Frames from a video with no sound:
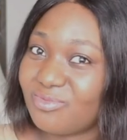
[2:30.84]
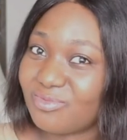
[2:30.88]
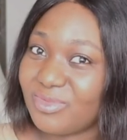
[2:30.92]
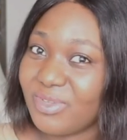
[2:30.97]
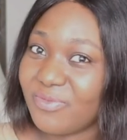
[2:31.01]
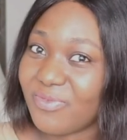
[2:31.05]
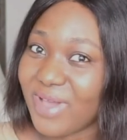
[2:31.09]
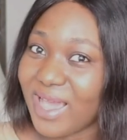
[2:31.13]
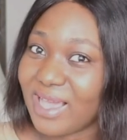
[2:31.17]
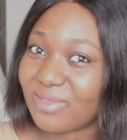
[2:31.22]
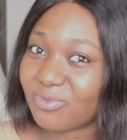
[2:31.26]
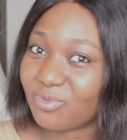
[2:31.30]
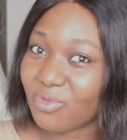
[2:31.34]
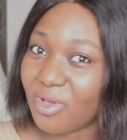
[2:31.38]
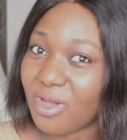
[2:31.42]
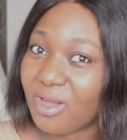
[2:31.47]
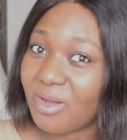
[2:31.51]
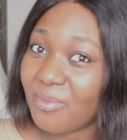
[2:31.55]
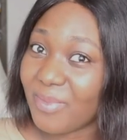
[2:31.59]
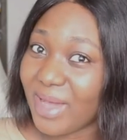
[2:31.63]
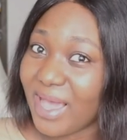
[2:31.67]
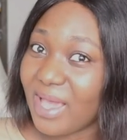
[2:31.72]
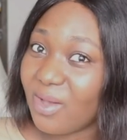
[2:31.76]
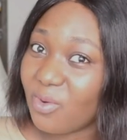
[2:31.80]
If I
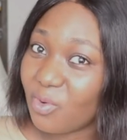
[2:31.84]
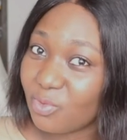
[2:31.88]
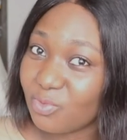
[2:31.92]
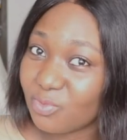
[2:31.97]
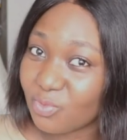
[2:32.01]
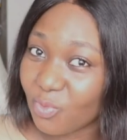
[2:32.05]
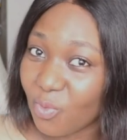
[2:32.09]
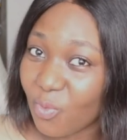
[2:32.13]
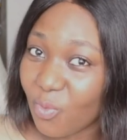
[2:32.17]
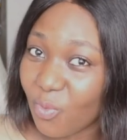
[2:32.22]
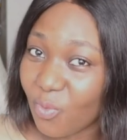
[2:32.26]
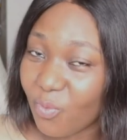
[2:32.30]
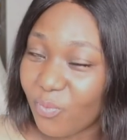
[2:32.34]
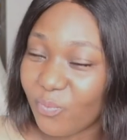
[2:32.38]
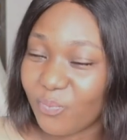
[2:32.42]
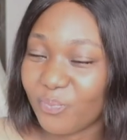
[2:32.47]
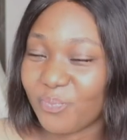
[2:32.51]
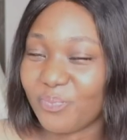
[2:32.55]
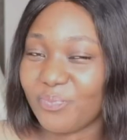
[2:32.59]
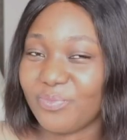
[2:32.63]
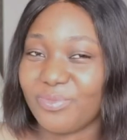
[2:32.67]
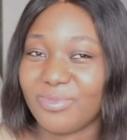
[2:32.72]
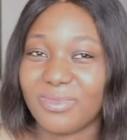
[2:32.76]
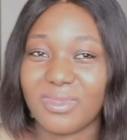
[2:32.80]
talk my own, no.
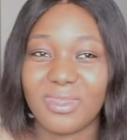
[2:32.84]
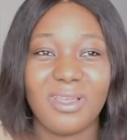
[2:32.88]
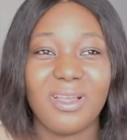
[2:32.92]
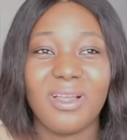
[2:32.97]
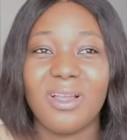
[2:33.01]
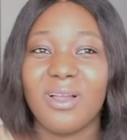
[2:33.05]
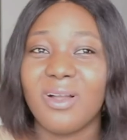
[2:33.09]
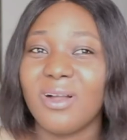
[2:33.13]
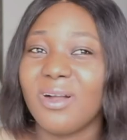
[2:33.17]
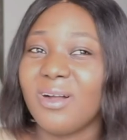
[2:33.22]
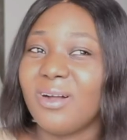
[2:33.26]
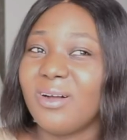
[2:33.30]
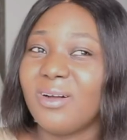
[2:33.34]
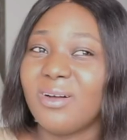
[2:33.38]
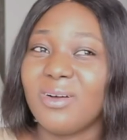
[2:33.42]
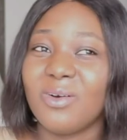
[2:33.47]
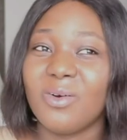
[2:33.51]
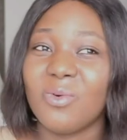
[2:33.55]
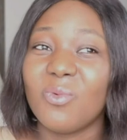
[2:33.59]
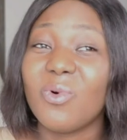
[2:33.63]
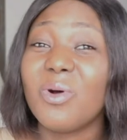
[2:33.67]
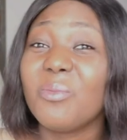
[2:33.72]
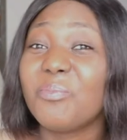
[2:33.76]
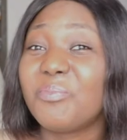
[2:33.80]

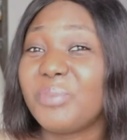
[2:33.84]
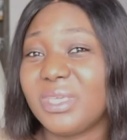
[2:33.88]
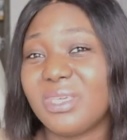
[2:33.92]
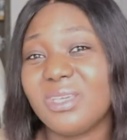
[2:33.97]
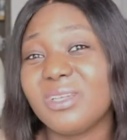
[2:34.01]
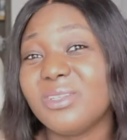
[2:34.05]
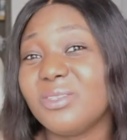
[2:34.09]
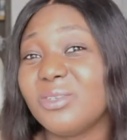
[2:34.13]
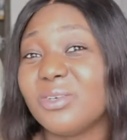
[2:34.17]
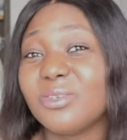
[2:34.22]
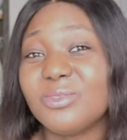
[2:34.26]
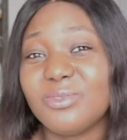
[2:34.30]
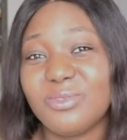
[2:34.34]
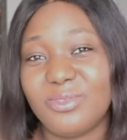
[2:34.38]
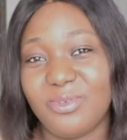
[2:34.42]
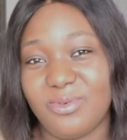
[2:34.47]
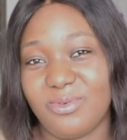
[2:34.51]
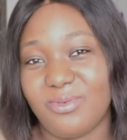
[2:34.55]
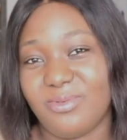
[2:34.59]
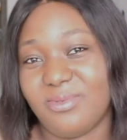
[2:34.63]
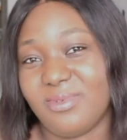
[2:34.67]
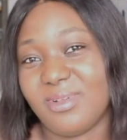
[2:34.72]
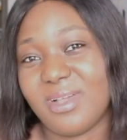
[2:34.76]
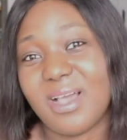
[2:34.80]
One picking don't
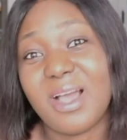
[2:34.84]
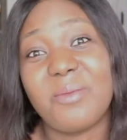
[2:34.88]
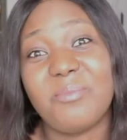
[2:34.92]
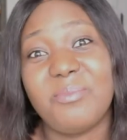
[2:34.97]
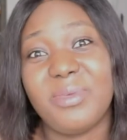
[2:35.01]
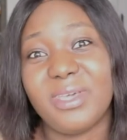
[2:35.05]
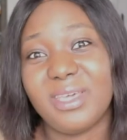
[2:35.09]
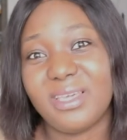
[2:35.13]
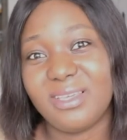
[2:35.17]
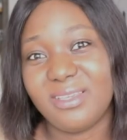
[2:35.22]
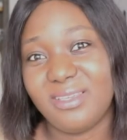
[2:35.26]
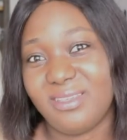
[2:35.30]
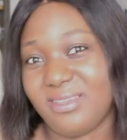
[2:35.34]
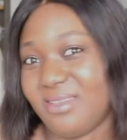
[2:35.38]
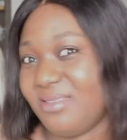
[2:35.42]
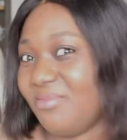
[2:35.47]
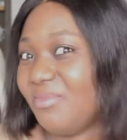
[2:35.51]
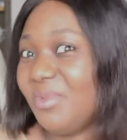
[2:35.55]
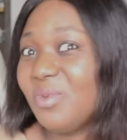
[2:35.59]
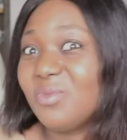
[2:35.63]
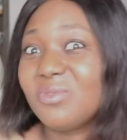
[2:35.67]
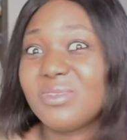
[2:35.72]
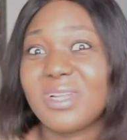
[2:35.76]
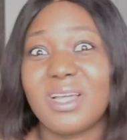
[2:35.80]
do. I beg.
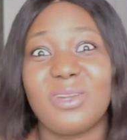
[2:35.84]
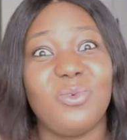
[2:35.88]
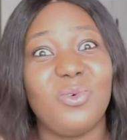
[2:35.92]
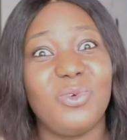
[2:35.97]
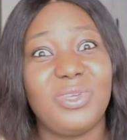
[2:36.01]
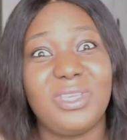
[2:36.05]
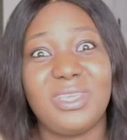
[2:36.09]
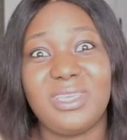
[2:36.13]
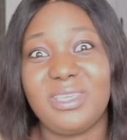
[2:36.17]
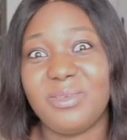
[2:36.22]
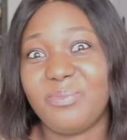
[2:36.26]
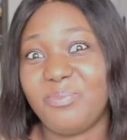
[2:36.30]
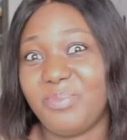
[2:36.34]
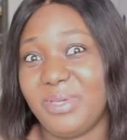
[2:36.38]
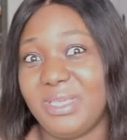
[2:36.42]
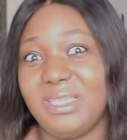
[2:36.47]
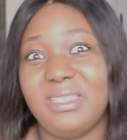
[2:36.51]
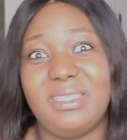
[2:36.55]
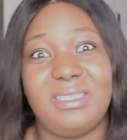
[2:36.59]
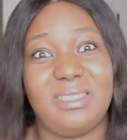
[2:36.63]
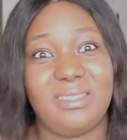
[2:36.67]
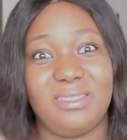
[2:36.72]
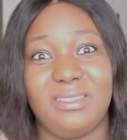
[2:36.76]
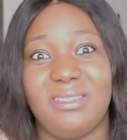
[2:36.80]
Me una no key
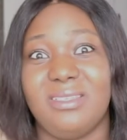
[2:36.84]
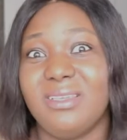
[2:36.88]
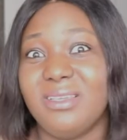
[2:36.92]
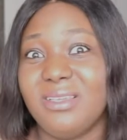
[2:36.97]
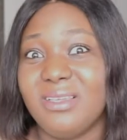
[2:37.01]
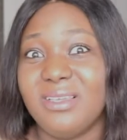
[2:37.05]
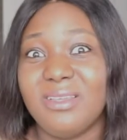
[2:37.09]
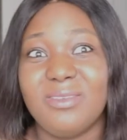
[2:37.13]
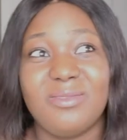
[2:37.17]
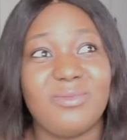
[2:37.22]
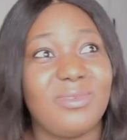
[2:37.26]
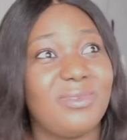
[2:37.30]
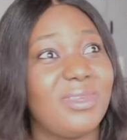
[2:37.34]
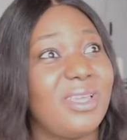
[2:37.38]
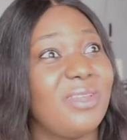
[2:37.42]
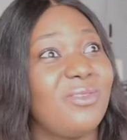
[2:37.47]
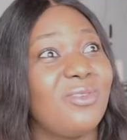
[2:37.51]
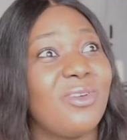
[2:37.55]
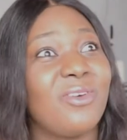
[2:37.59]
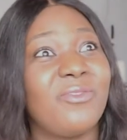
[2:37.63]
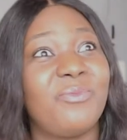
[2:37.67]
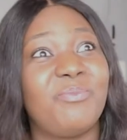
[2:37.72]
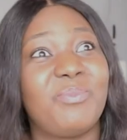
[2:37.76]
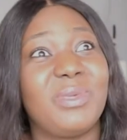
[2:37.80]
person.
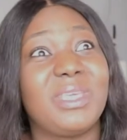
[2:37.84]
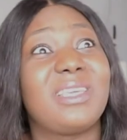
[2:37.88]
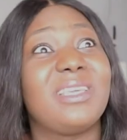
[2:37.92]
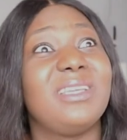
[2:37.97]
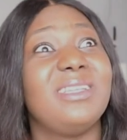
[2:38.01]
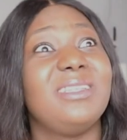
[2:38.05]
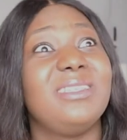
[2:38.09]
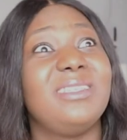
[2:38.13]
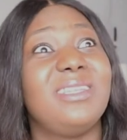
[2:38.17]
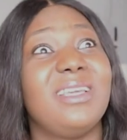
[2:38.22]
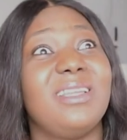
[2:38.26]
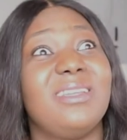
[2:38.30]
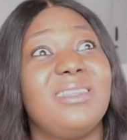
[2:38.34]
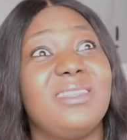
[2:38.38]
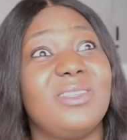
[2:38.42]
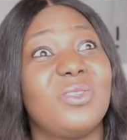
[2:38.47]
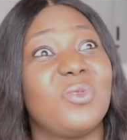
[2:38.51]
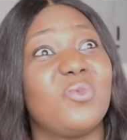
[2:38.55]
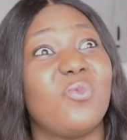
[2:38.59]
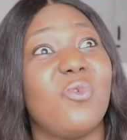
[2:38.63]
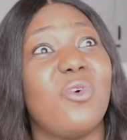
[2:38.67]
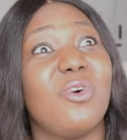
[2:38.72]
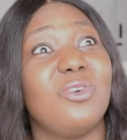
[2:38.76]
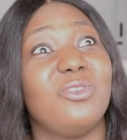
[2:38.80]
Enough picking did
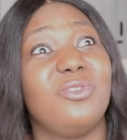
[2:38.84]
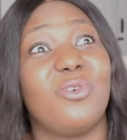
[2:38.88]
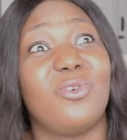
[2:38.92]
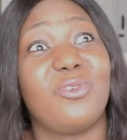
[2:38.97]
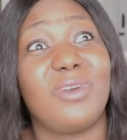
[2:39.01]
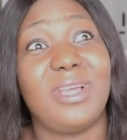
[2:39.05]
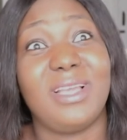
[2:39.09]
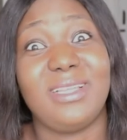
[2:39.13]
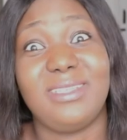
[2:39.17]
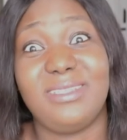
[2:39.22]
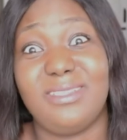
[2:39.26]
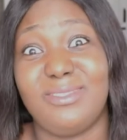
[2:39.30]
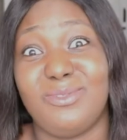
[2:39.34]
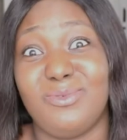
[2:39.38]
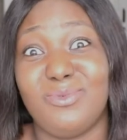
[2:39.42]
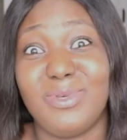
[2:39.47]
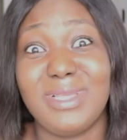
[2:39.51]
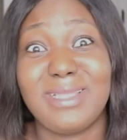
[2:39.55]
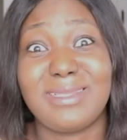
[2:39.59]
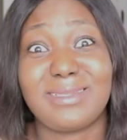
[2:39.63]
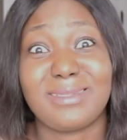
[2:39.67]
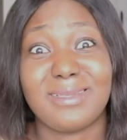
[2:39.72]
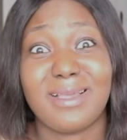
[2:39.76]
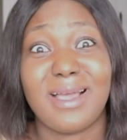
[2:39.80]
this world already.
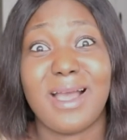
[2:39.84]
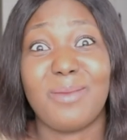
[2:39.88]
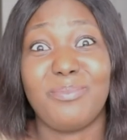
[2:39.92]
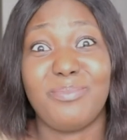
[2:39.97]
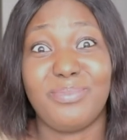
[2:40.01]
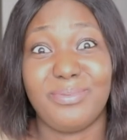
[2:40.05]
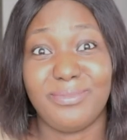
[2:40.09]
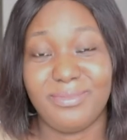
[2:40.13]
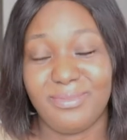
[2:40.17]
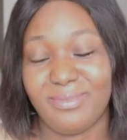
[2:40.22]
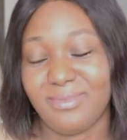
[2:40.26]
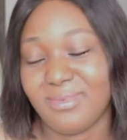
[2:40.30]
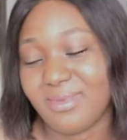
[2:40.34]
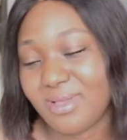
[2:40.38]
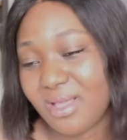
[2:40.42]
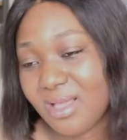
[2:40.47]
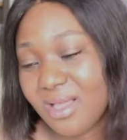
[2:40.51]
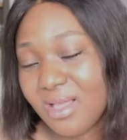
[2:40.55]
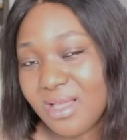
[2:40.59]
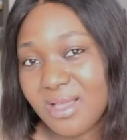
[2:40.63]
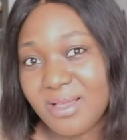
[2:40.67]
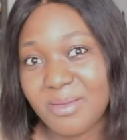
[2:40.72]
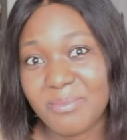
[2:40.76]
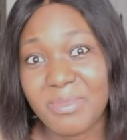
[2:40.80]
Waiting happen.
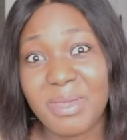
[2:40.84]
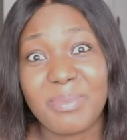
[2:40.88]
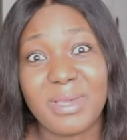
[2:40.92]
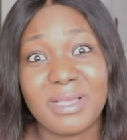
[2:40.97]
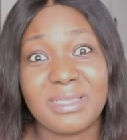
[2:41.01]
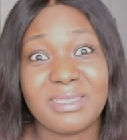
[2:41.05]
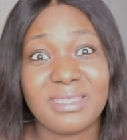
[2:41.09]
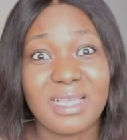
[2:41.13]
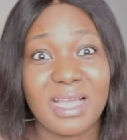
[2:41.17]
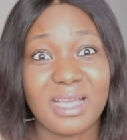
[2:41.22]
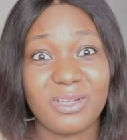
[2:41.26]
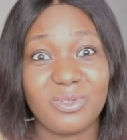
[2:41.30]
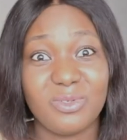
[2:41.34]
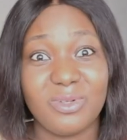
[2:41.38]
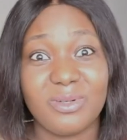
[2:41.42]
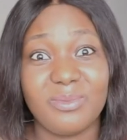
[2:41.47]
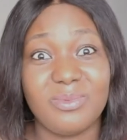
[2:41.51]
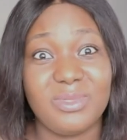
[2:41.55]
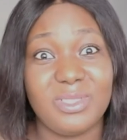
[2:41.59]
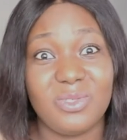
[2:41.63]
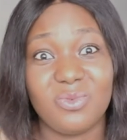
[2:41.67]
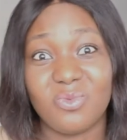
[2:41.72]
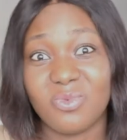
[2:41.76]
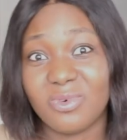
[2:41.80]
Me person
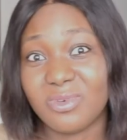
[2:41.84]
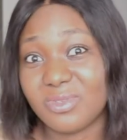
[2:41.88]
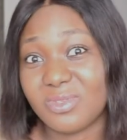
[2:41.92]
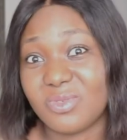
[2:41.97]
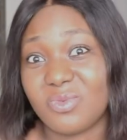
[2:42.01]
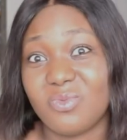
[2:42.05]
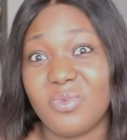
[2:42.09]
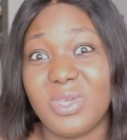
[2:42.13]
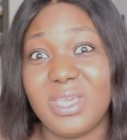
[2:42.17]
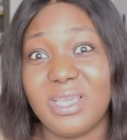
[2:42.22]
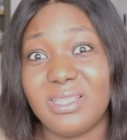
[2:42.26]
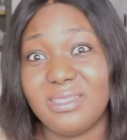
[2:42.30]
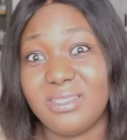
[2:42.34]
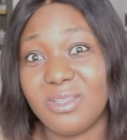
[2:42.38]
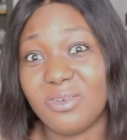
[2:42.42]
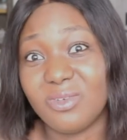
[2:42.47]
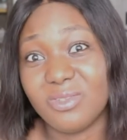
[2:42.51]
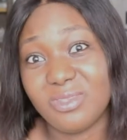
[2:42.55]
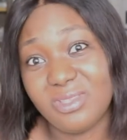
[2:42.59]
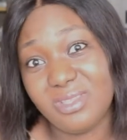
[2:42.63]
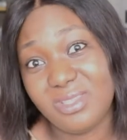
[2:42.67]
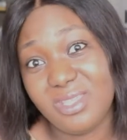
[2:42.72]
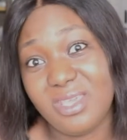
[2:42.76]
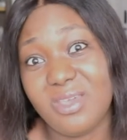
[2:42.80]
adopt the ones way
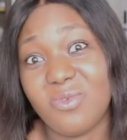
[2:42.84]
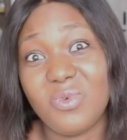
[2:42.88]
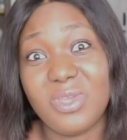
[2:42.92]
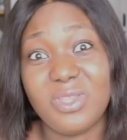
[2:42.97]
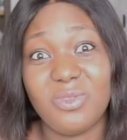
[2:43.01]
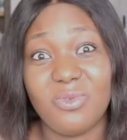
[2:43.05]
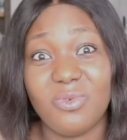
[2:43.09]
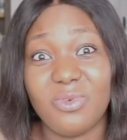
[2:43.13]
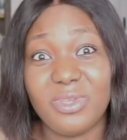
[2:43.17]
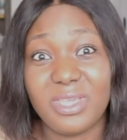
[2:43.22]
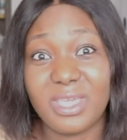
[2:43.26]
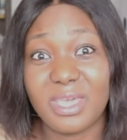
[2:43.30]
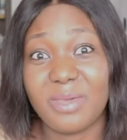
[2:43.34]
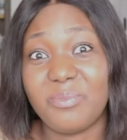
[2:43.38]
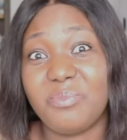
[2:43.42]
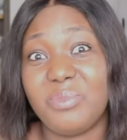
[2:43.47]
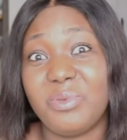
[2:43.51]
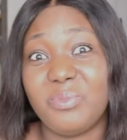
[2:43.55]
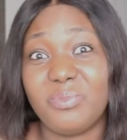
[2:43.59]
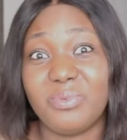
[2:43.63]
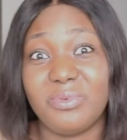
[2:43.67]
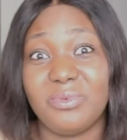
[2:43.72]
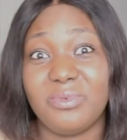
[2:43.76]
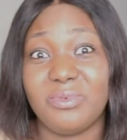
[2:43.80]
down there. We no get
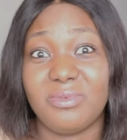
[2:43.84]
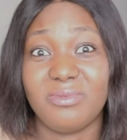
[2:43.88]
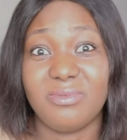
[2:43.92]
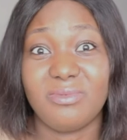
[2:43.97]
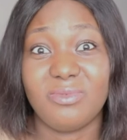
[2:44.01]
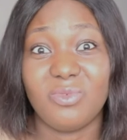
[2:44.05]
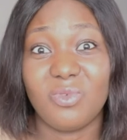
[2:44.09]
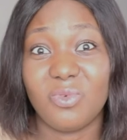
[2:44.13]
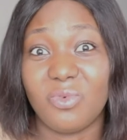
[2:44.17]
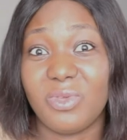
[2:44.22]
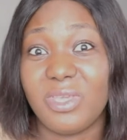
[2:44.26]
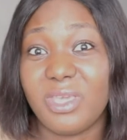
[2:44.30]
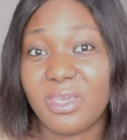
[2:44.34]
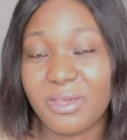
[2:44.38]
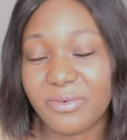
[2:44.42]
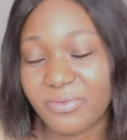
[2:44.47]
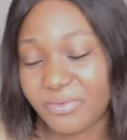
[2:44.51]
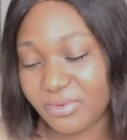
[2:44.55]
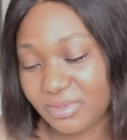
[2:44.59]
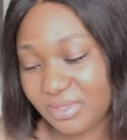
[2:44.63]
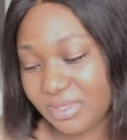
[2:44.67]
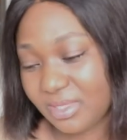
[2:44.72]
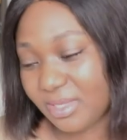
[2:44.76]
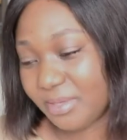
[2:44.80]
people to care
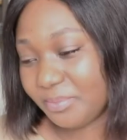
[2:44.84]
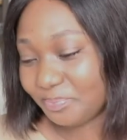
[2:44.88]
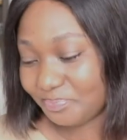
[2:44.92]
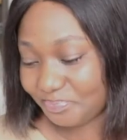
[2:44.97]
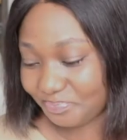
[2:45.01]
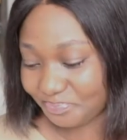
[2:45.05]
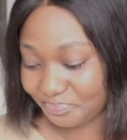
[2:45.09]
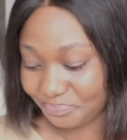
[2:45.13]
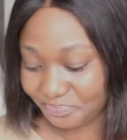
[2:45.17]
for them.